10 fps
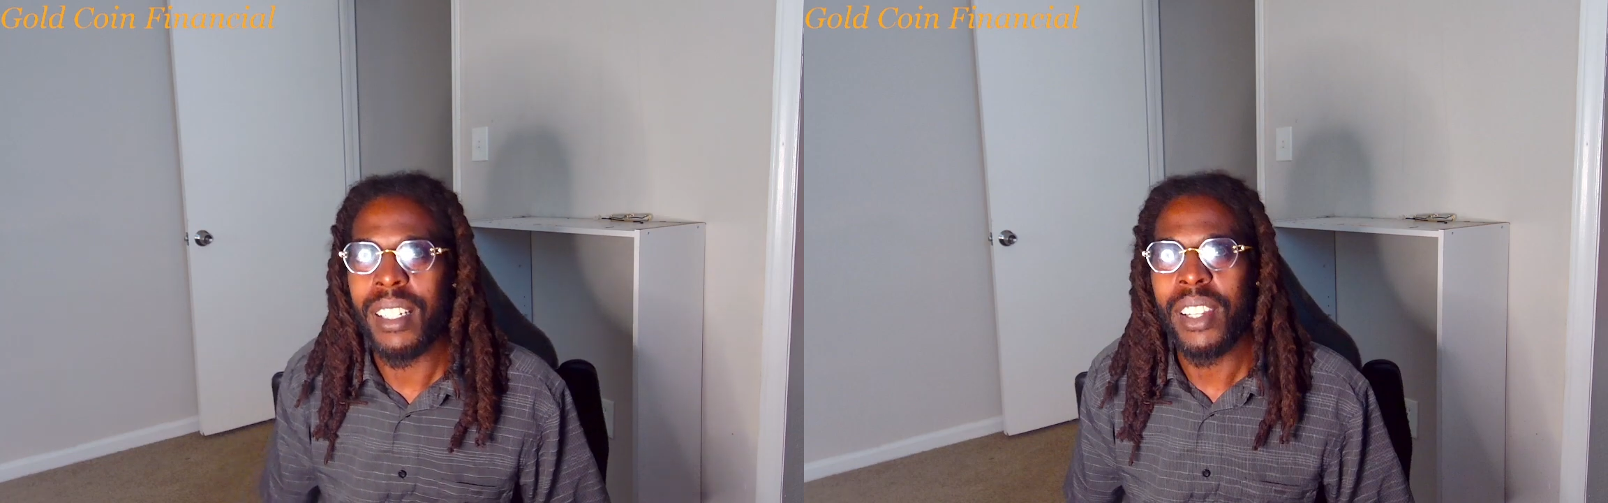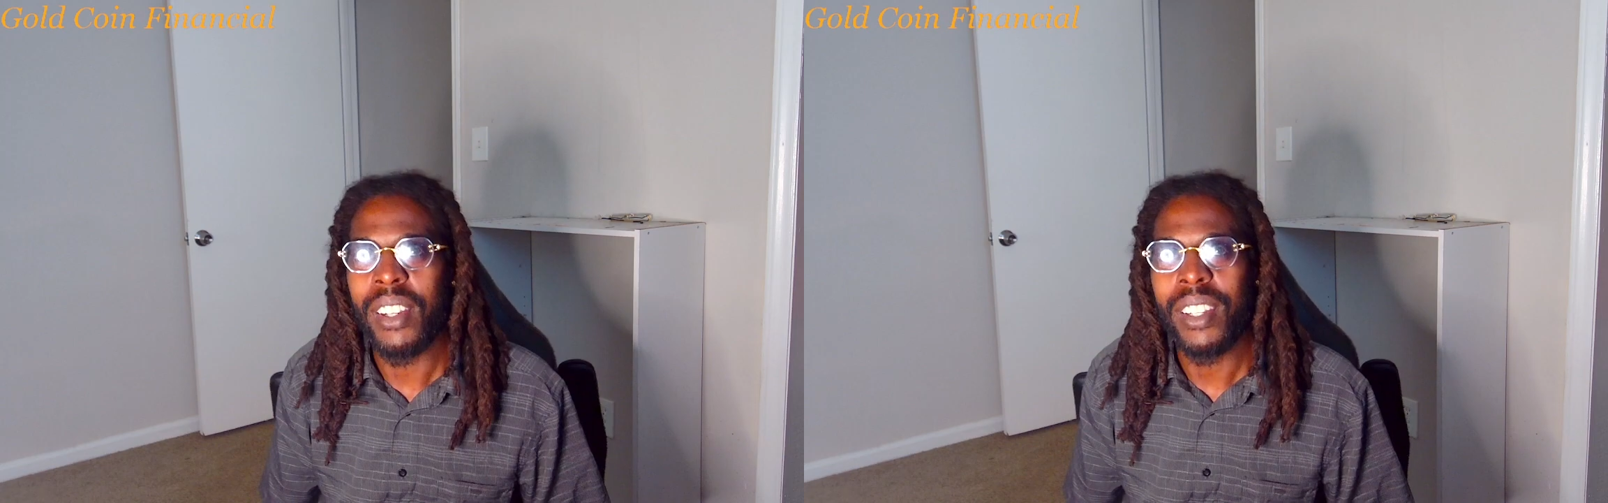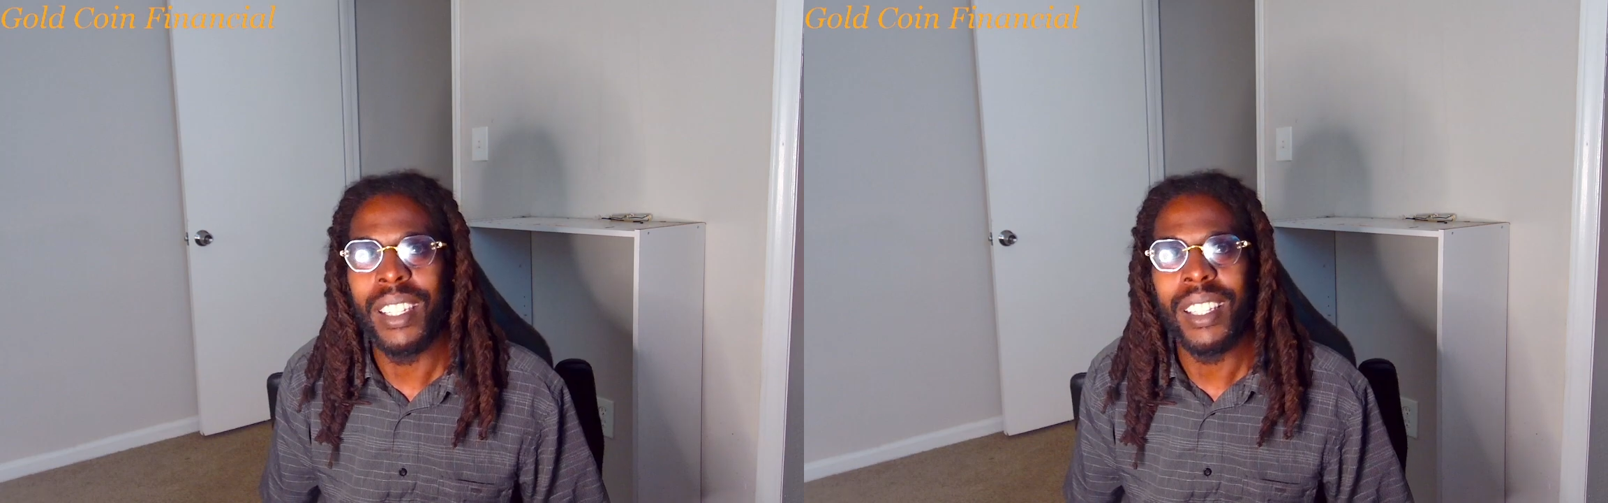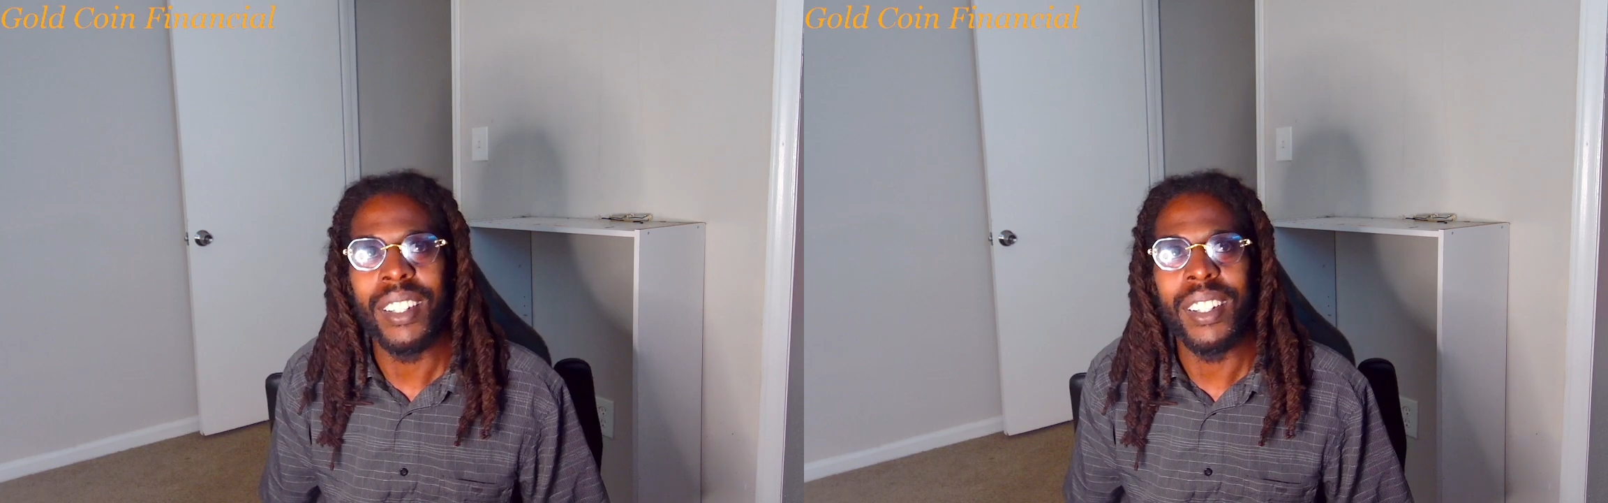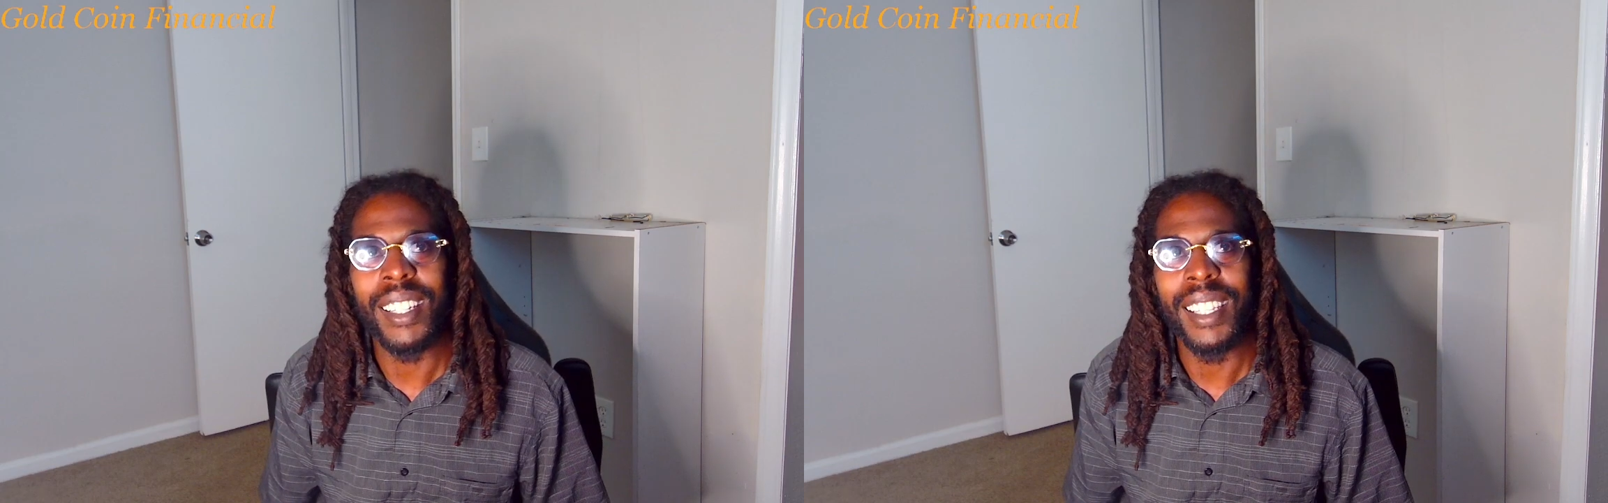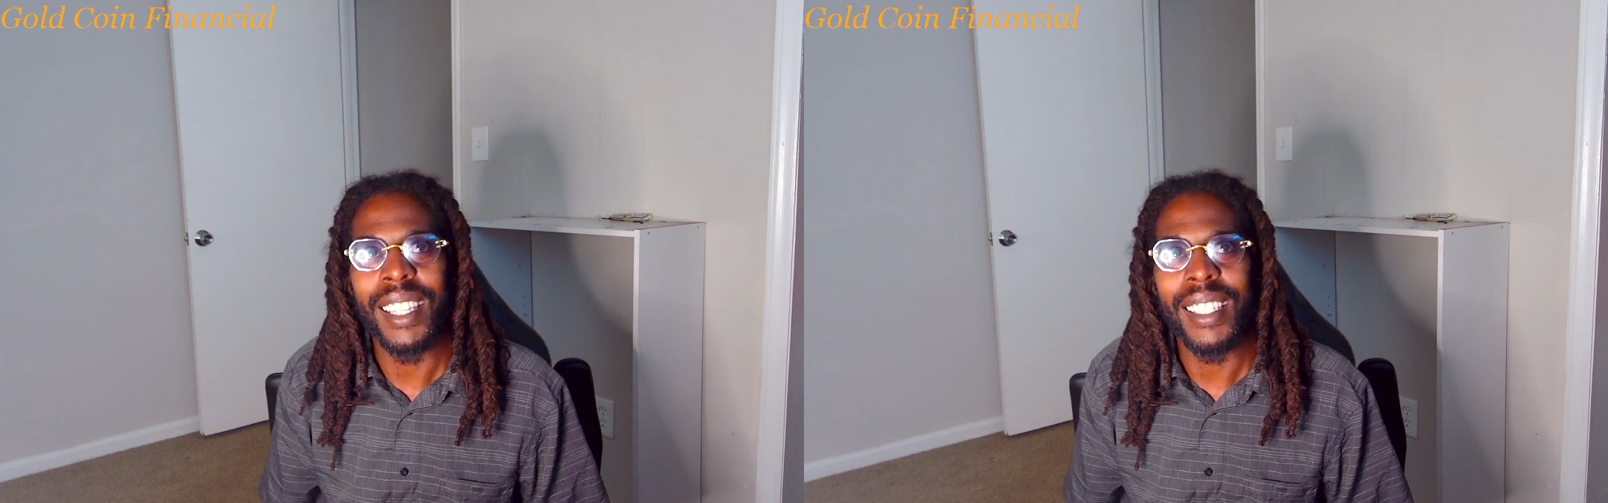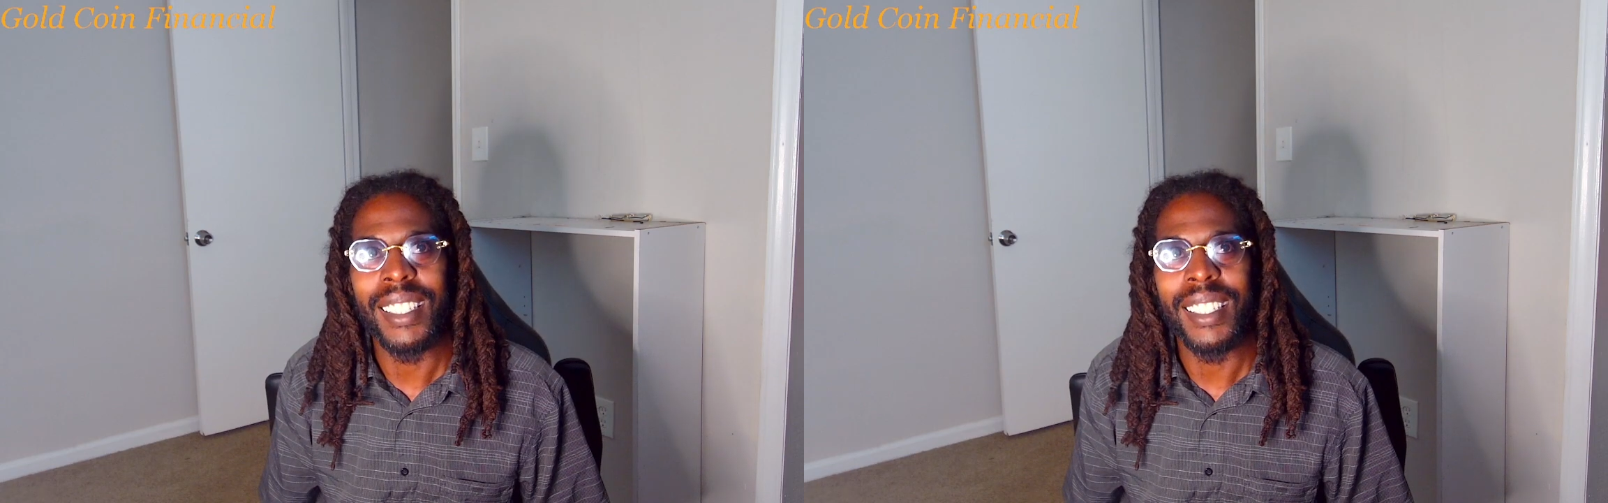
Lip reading: Credit card. I got